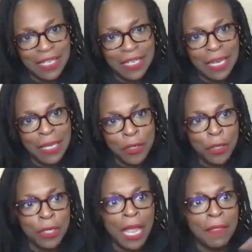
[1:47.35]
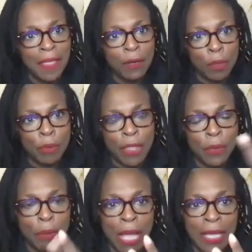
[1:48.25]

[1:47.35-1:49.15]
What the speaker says: And it turned out that her brother and my